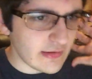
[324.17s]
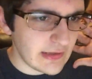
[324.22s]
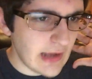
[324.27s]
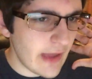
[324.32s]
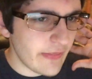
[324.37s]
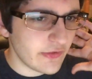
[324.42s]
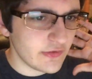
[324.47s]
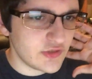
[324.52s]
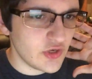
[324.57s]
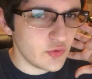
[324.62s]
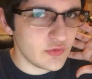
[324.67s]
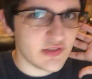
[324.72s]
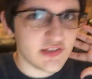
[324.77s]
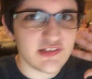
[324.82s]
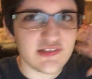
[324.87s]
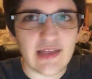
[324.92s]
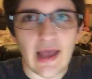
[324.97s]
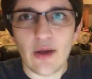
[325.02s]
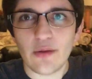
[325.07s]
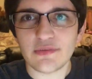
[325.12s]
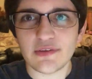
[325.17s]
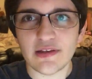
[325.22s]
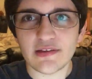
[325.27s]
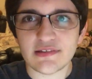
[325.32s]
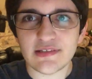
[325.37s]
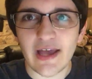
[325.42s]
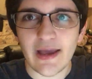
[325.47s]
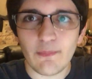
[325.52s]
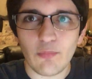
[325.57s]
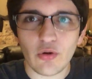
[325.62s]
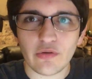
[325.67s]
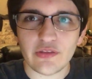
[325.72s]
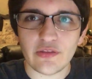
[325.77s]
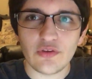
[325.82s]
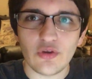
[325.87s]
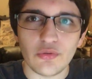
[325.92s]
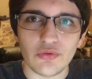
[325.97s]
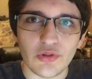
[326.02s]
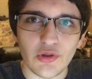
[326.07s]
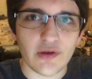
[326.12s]
yeah, the dude sounds like Cyborg. The
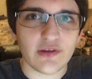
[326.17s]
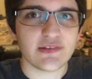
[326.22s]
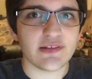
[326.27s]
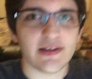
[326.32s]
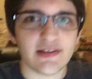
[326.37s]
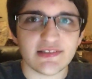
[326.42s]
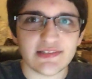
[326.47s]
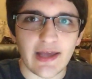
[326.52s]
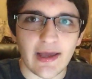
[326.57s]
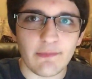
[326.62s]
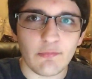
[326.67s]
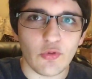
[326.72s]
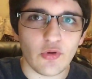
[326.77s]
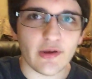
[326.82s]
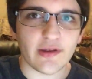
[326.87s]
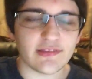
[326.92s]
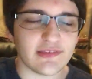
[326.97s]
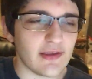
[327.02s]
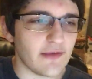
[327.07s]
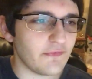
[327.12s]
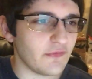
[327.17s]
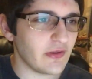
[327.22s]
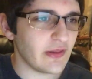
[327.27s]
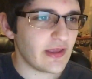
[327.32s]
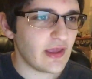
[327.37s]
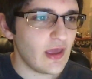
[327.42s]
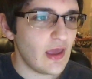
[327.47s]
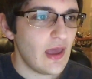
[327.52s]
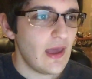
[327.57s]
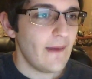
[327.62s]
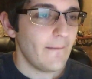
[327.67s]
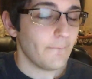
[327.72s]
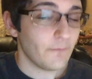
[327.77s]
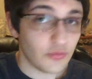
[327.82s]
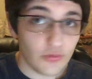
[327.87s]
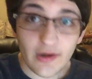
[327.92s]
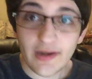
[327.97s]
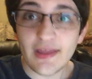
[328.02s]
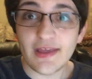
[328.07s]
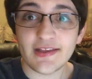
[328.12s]
dude looks like Cyborg. It's definitely
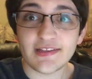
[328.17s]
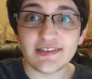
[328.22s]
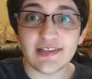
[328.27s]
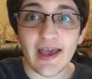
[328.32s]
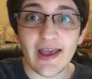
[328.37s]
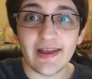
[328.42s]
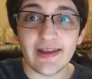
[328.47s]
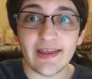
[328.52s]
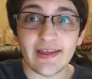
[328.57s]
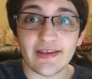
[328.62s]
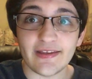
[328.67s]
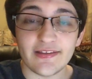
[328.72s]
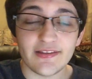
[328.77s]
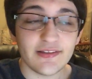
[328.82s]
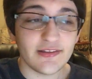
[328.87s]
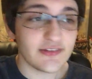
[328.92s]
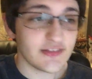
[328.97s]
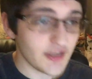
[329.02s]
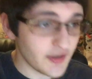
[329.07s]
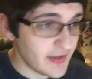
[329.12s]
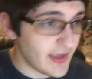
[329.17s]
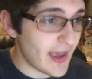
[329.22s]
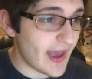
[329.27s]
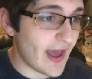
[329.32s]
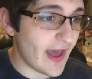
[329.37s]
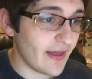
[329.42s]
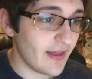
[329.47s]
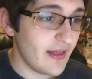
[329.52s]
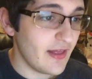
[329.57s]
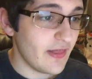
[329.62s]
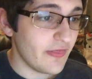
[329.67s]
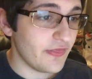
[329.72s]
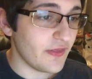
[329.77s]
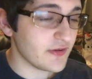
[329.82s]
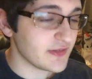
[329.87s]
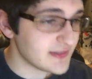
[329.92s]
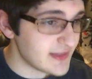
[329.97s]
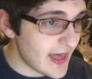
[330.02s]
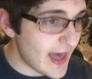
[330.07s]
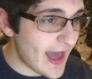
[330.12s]
pretty exciting. So yeah,
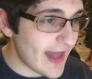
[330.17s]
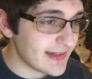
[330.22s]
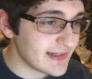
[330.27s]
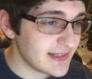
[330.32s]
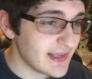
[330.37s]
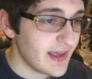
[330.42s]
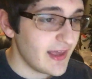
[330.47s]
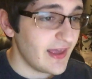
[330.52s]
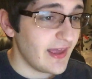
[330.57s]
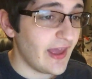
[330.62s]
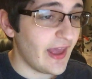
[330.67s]
there's that.